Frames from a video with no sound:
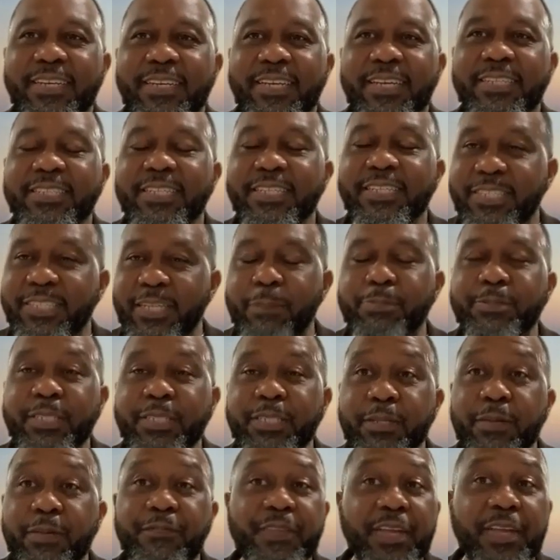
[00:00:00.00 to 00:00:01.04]
is the
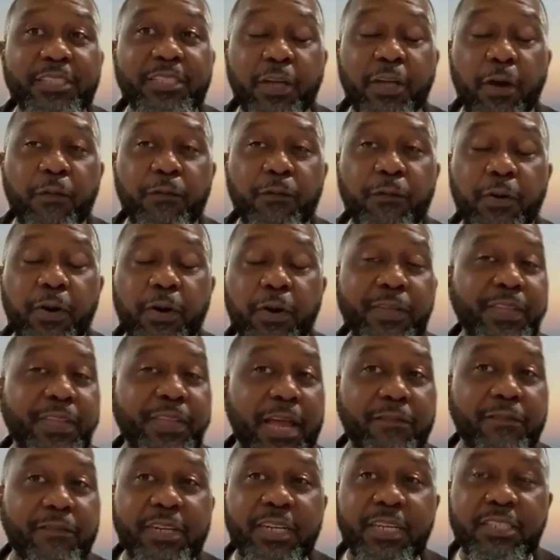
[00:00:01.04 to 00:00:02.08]
substance of things hoped for and the
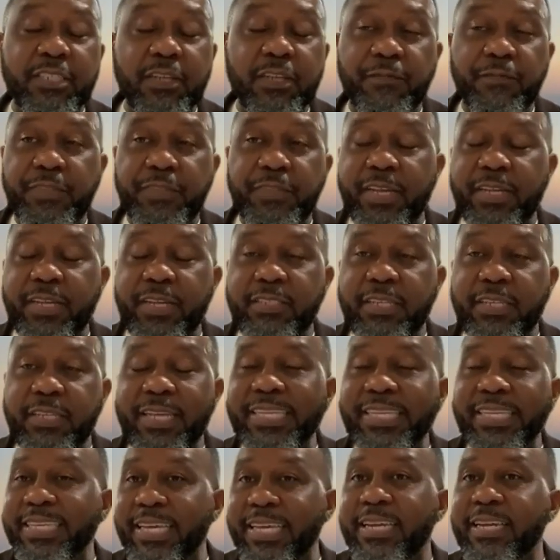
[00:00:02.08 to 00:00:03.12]
evidence of things
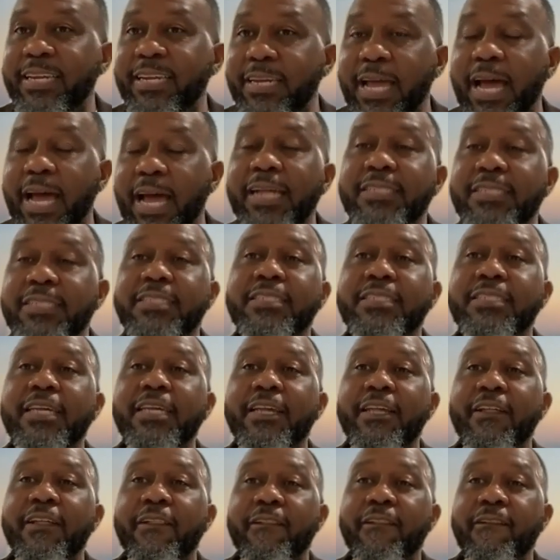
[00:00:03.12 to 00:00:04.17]
yet not
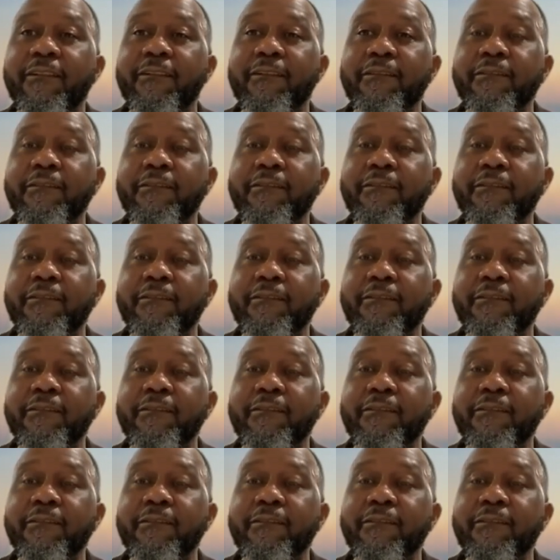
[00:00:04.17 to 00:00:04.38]
seen.